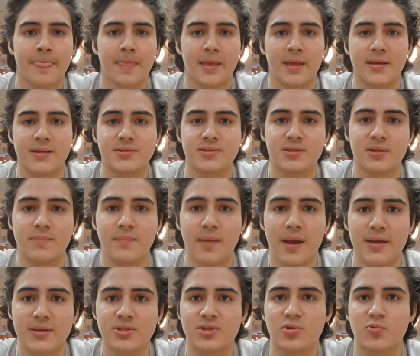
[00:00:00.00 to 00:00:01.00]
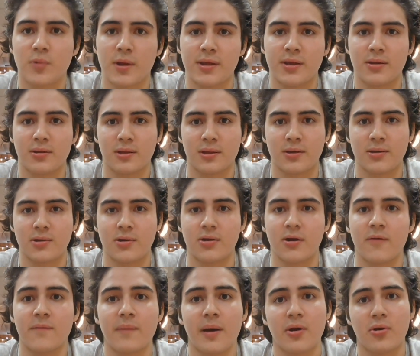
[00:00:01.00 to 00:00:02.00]
It is the master regulator
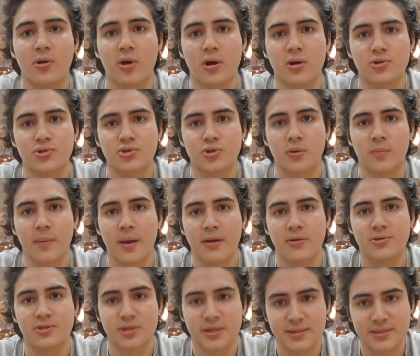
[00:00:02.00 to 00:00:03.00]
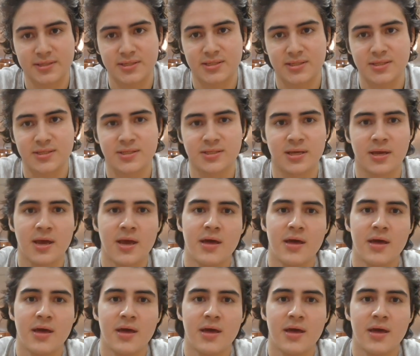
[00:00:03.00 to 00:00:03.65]
of mitochondrial biogenesis.